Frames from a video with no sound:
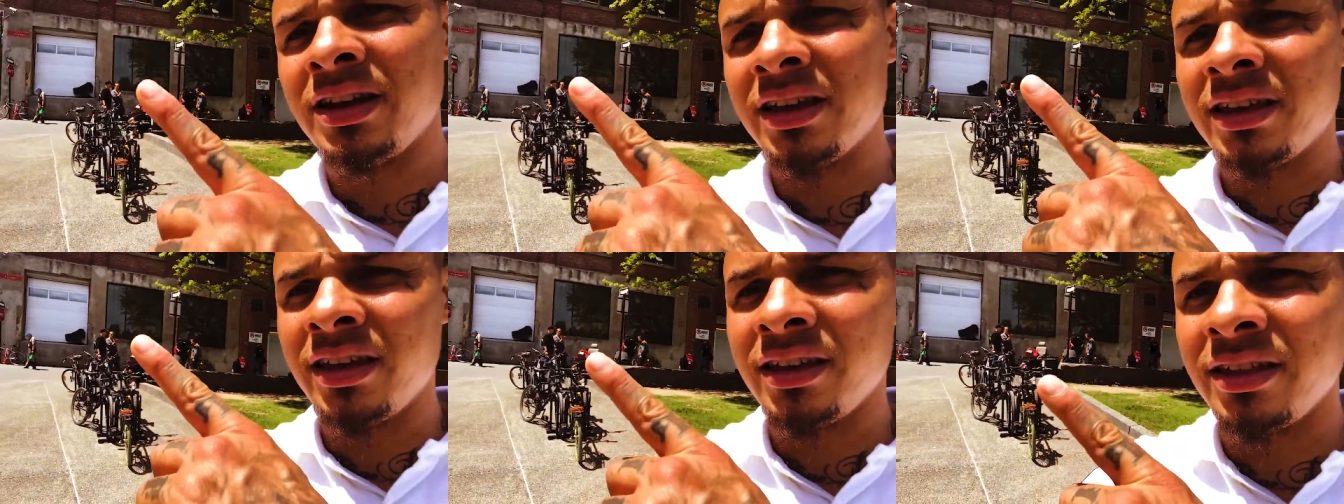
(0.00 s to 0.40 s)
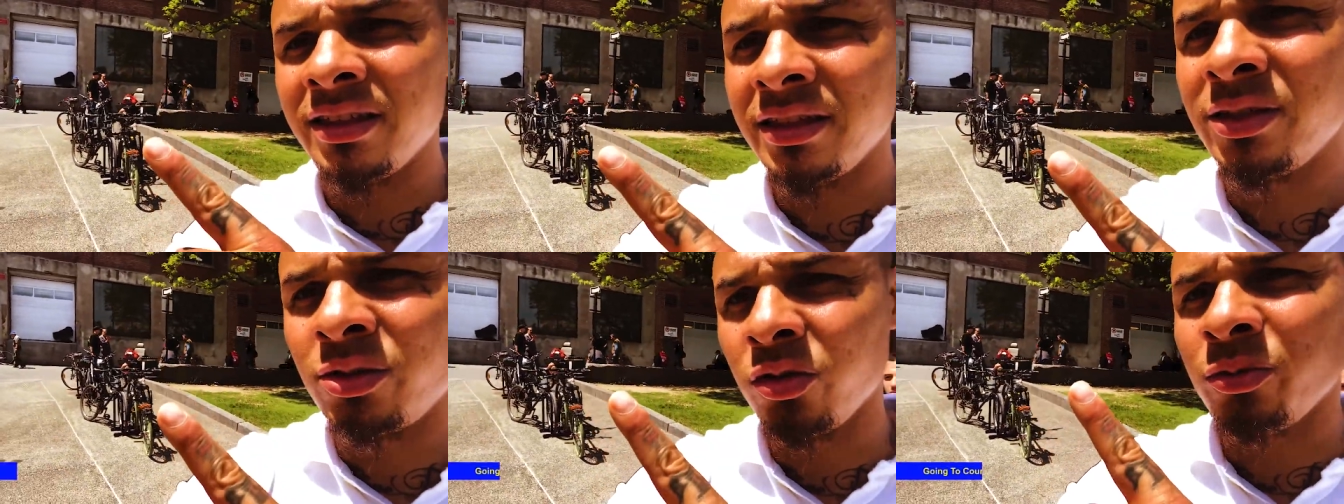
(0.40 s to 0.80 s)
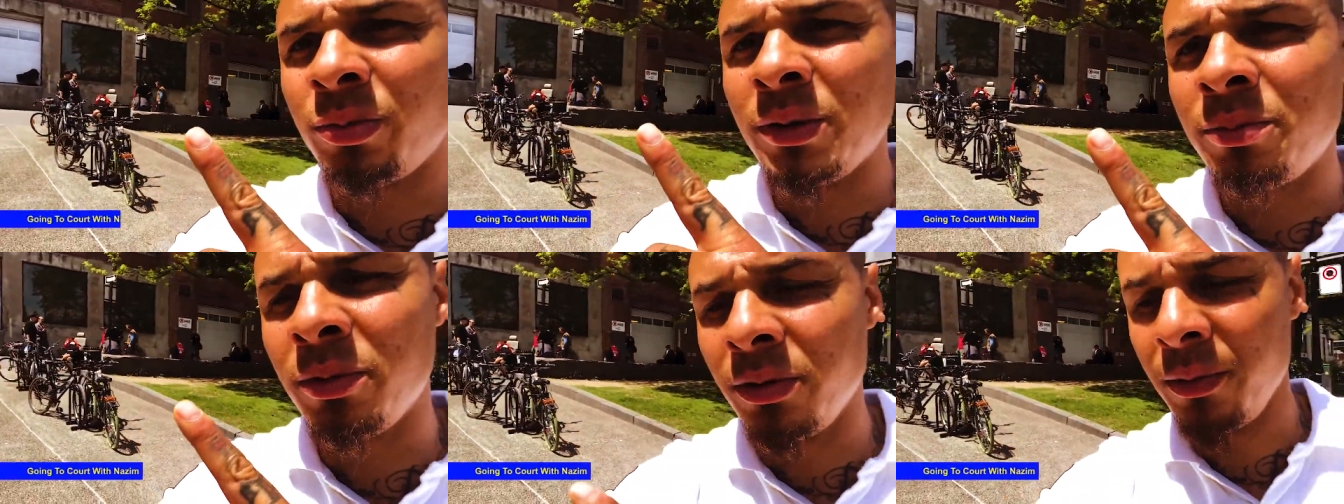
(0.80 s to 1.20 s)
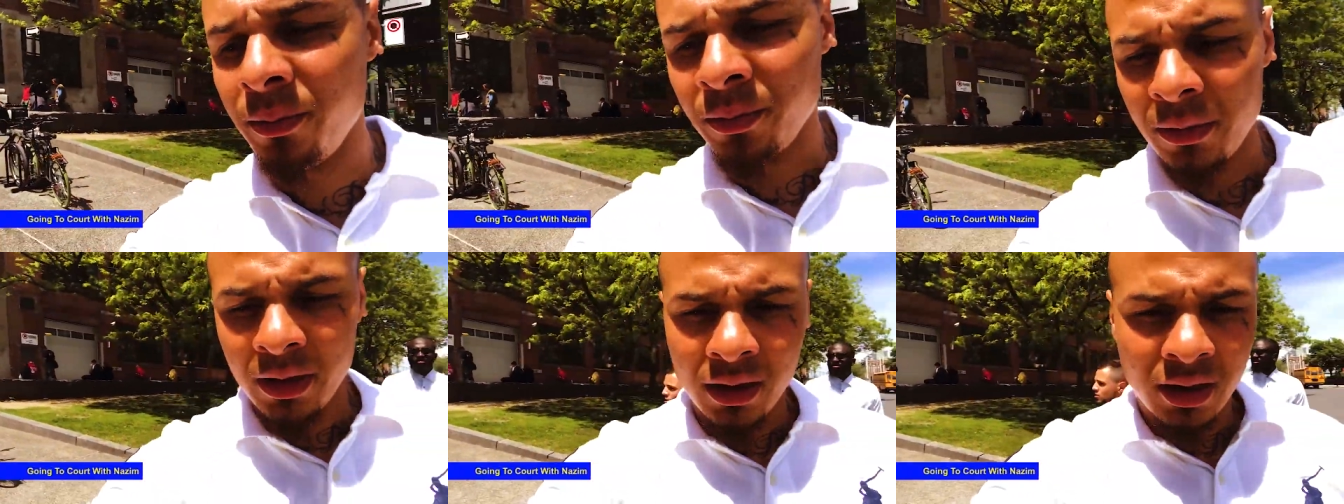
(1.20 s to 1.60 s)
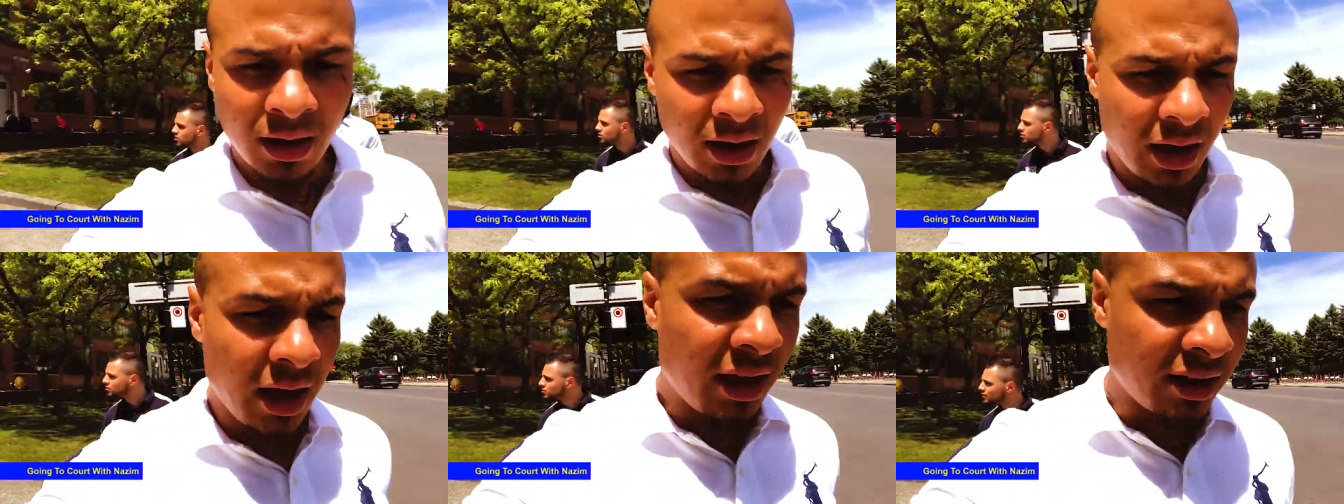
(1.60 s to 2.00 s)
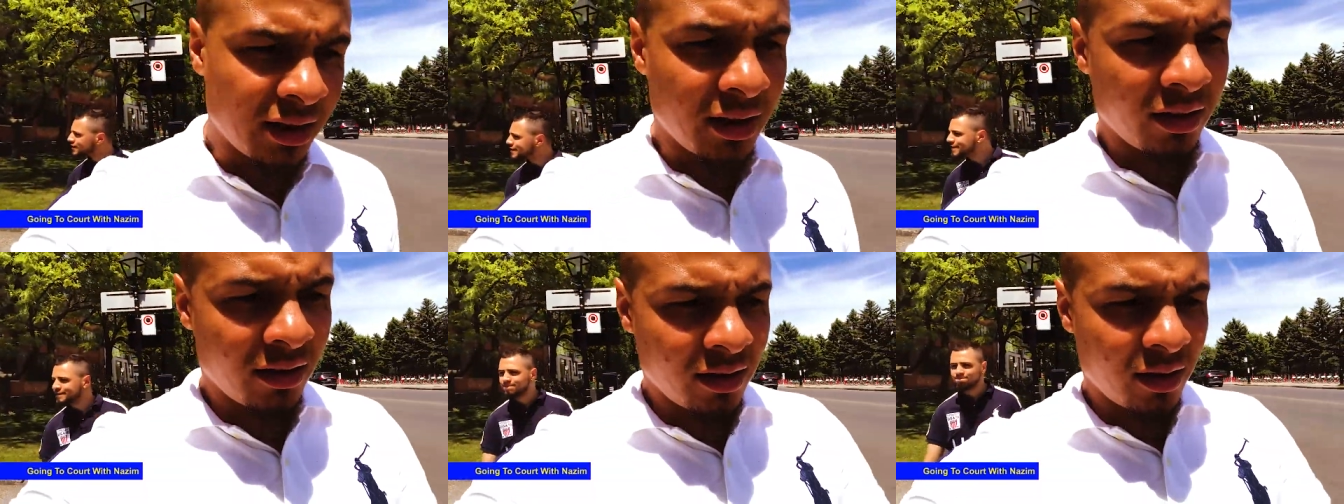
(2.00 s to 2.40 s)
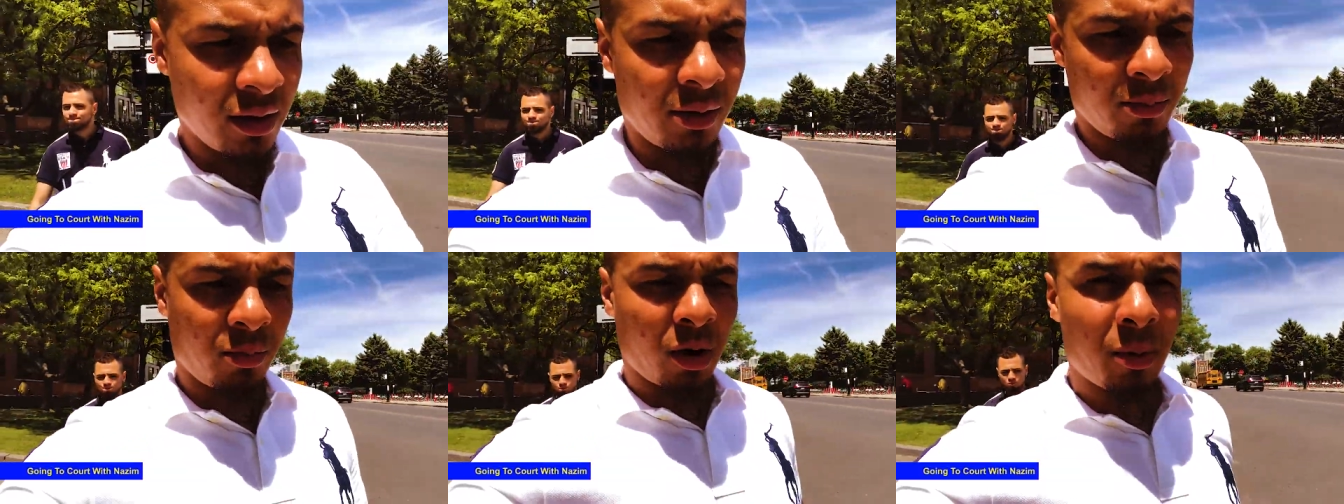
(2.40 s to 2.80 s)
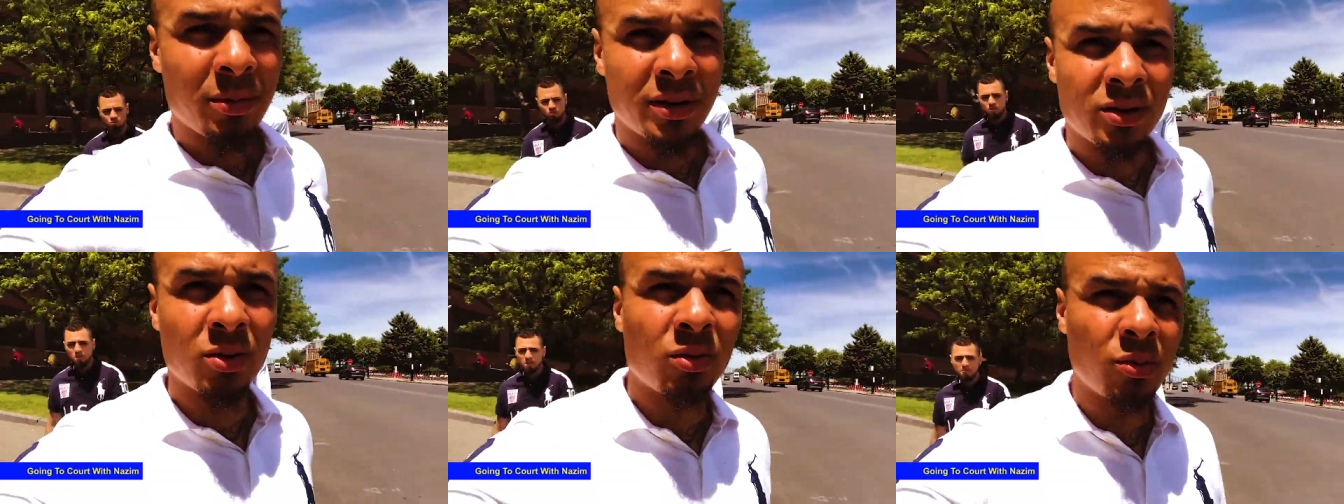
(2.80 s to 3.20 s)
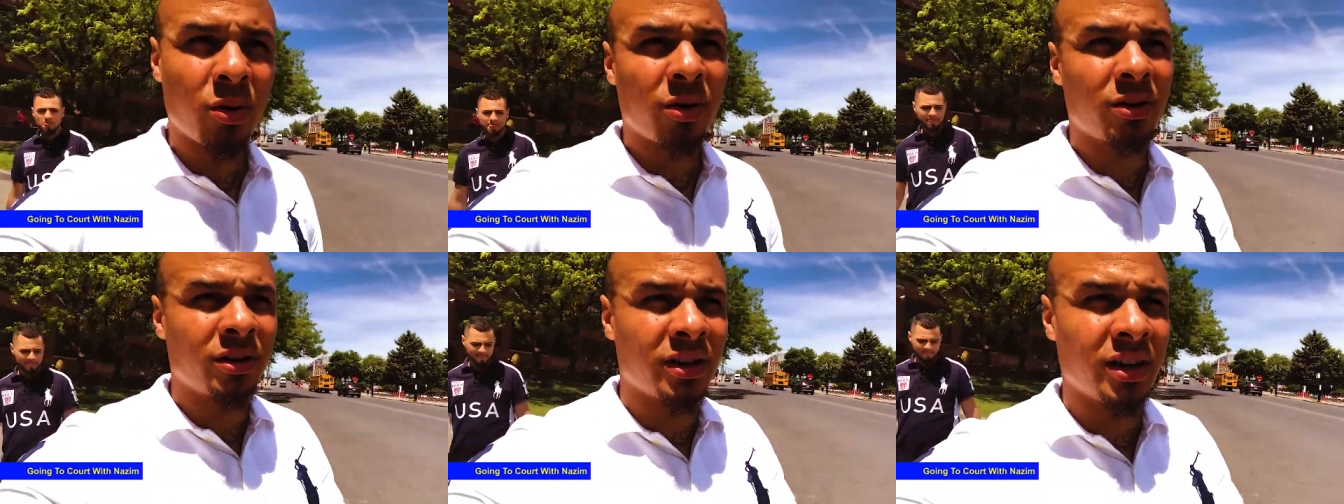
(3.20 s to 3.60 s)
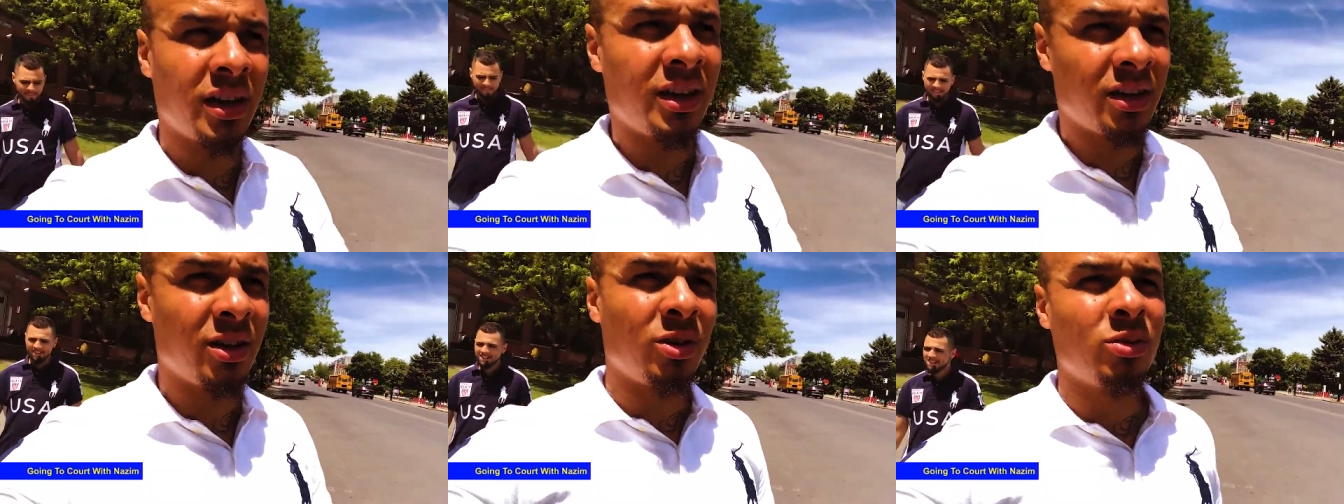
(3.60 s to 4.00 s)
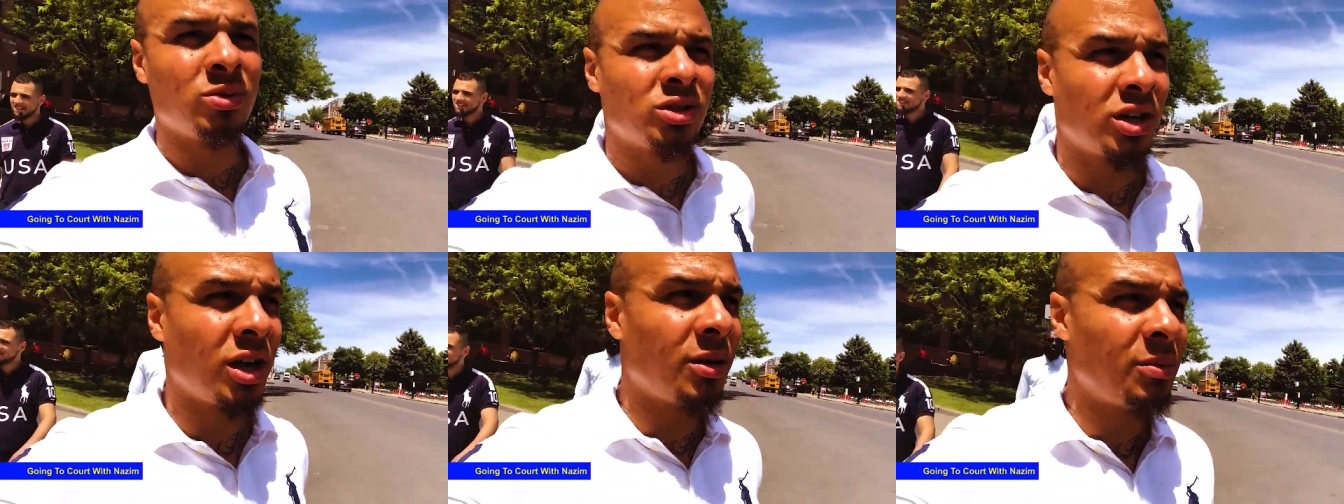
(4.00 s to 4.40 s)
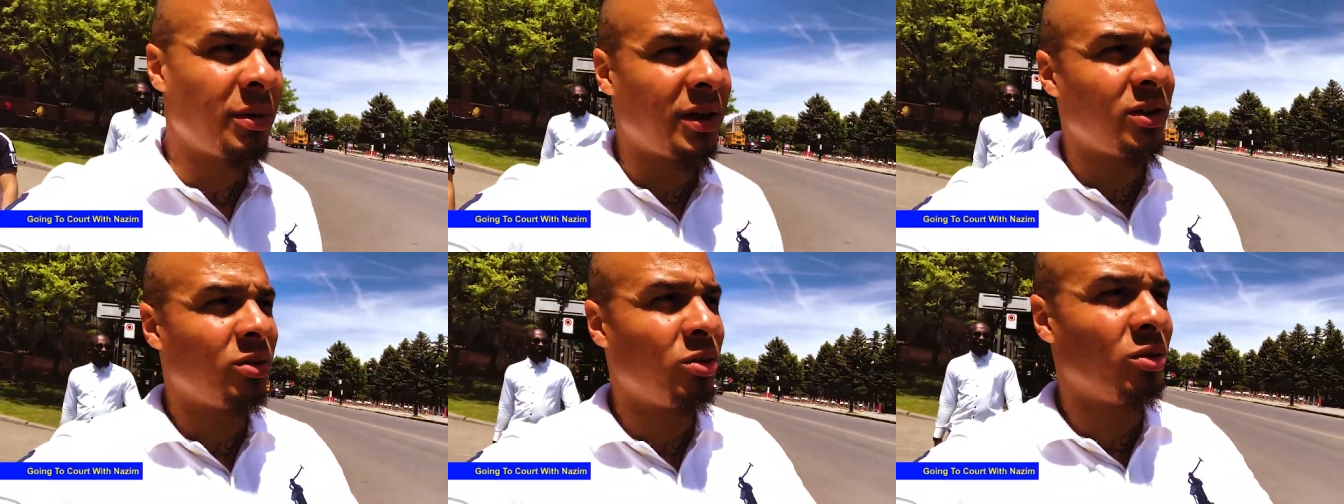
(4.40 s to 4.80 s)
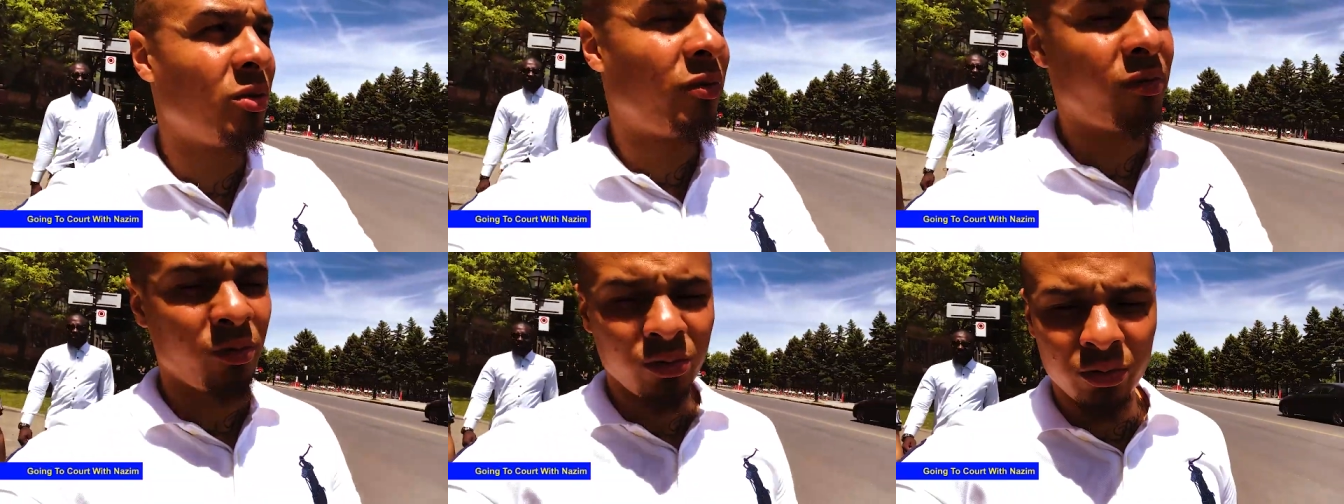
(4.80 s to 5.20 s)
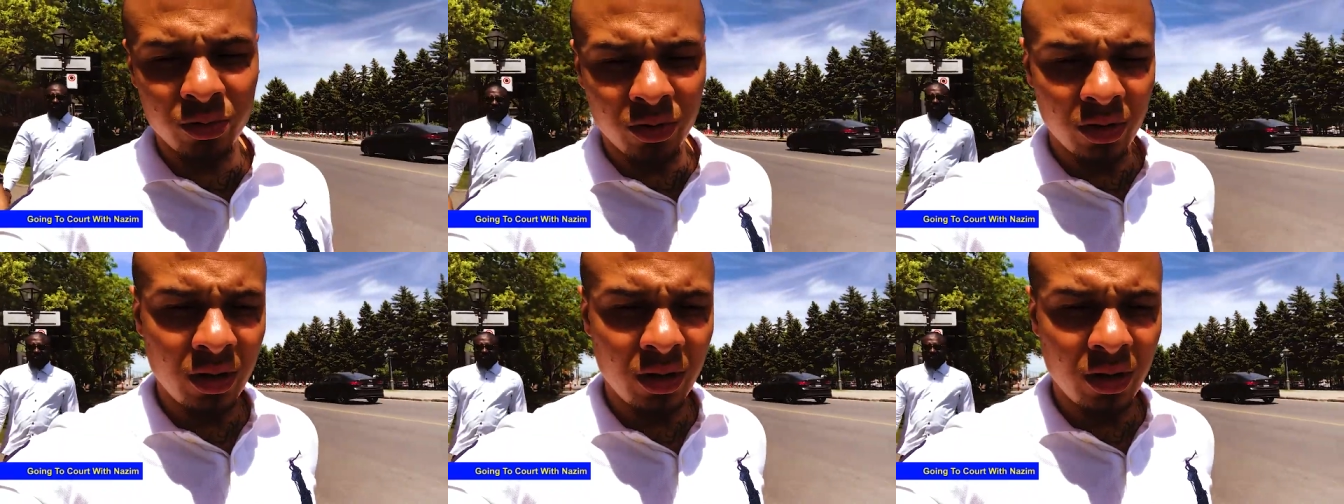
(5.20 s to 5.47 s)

like those people, and uh, probably no work and no job and no food.